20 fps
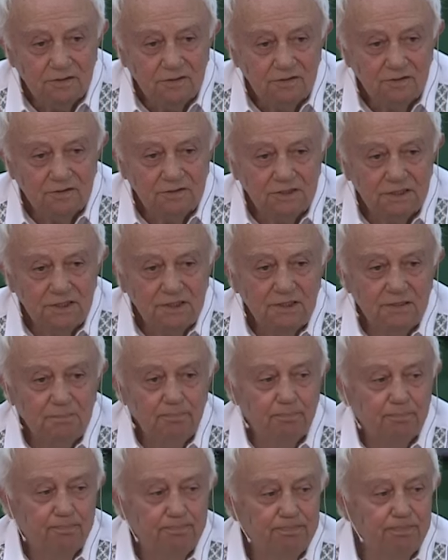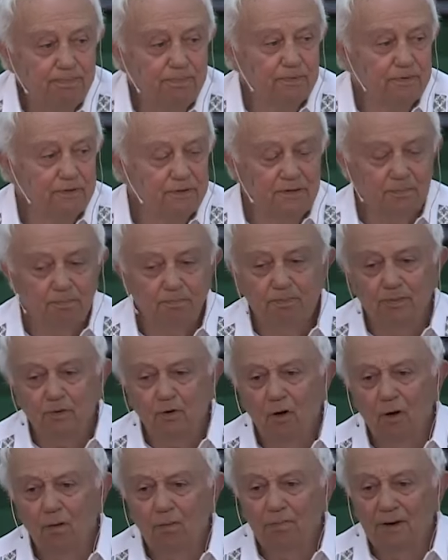you see the the
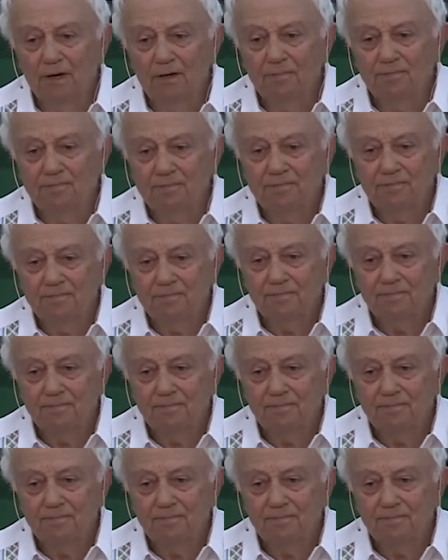problem